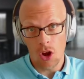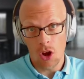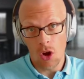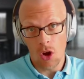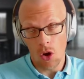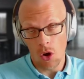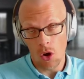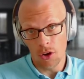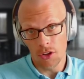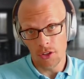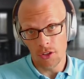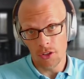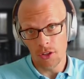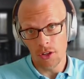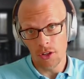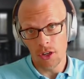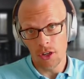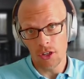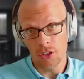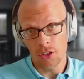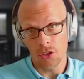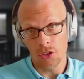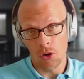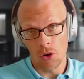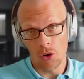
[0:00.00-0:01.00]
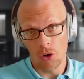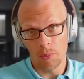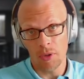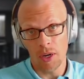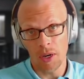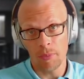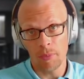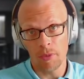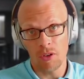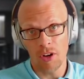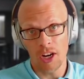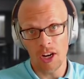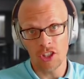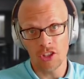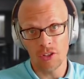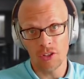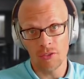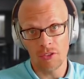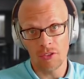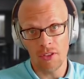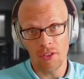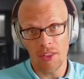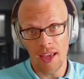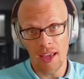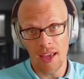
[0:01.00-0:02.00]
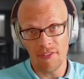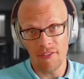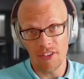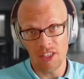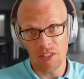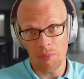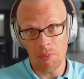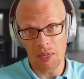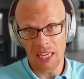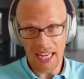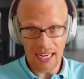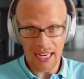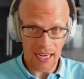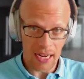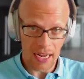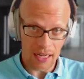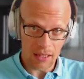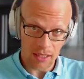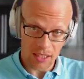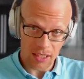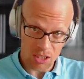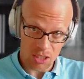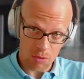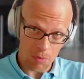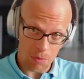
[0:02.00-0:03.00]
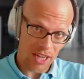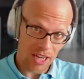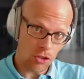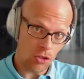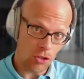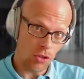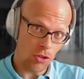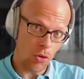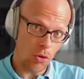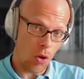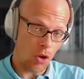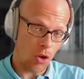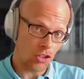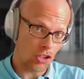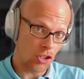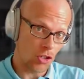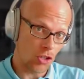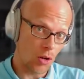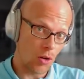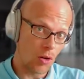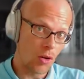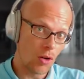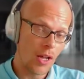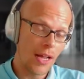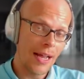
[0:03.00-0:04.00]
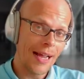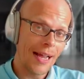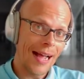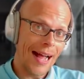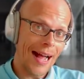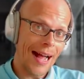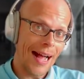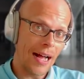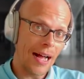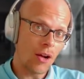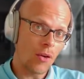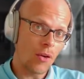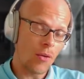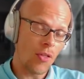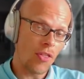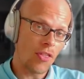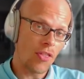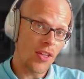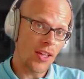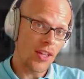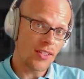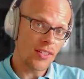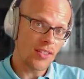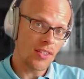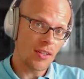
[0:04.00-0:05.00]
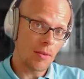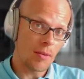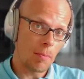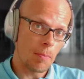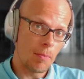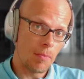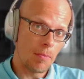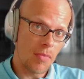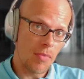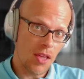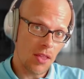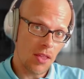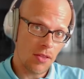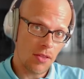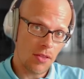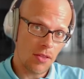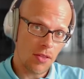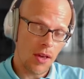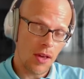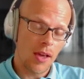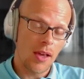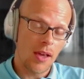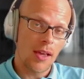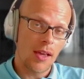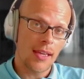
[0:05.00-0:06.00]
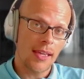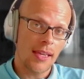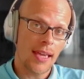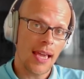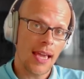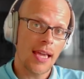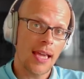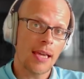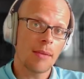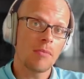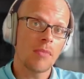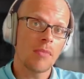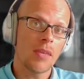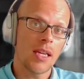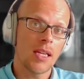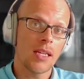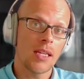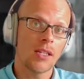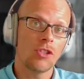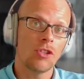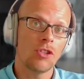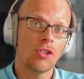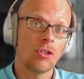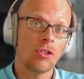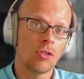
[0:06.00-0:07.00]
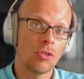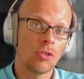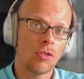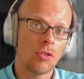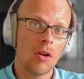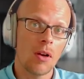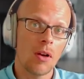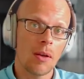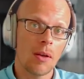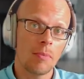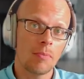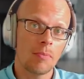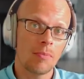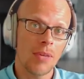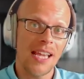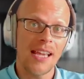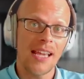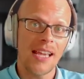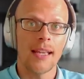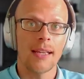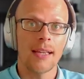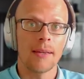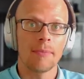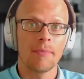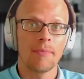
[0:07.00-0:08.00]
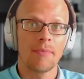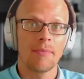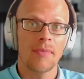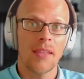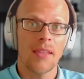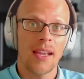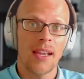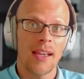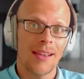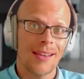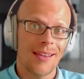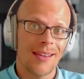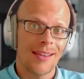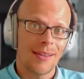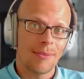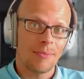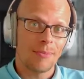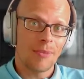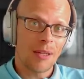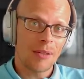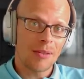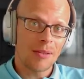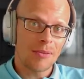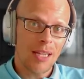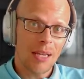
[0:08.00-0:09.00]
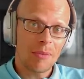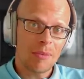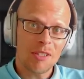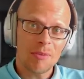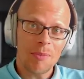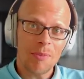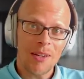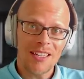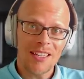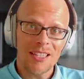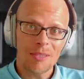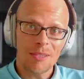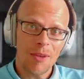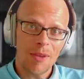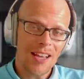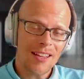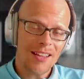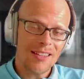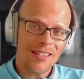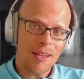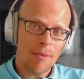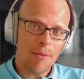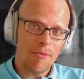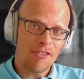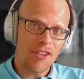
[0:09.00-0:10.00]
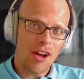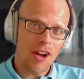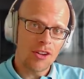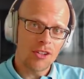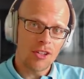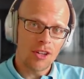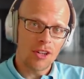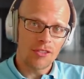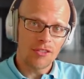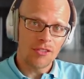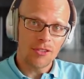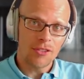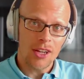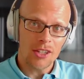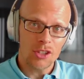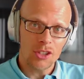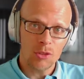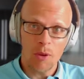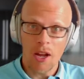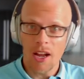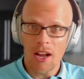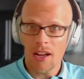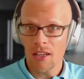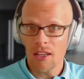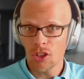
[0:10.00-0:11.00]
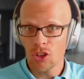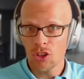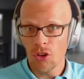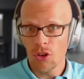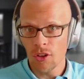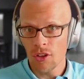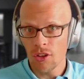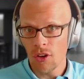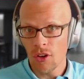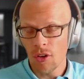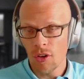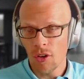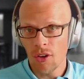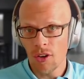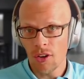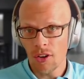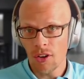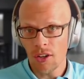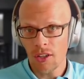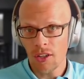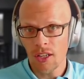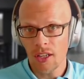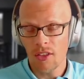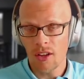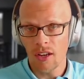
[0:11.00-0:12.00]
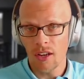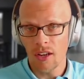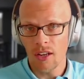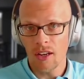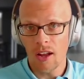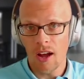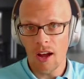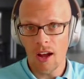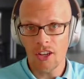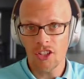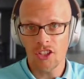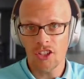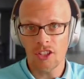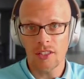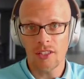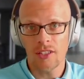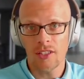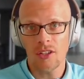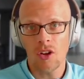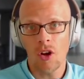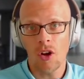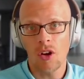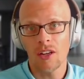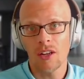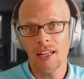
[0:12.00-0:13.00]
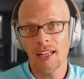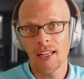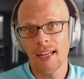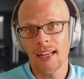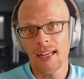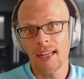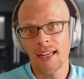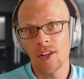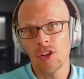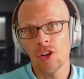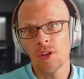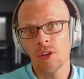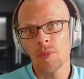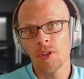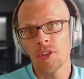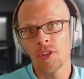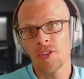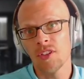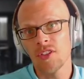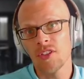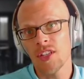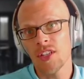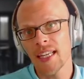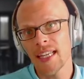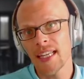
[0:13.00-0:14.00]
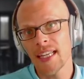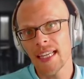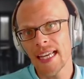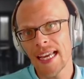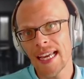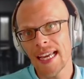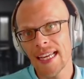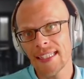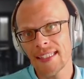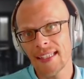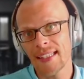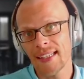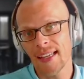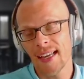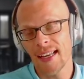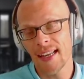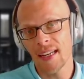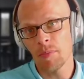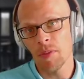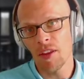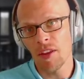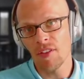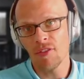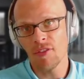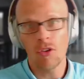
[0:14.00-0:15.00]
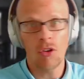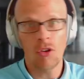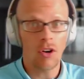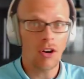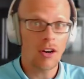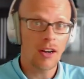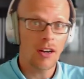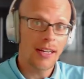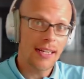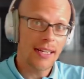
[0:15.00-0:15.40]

on your preparation for the FSP. And I'll explain to you also how this myth came into being. My name is Matthias Behrens. I'm founder of Fachsprache.org, the largest online community and academy for